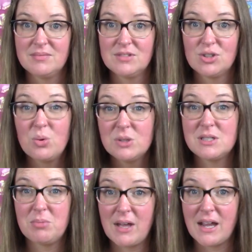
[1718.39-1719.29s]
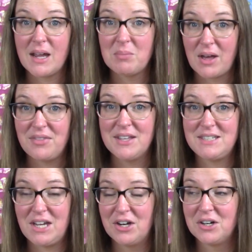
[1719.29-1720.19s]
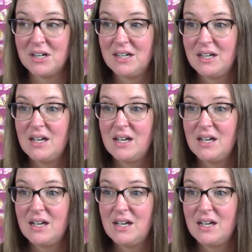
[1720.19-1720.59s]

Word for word: school supply I bought this year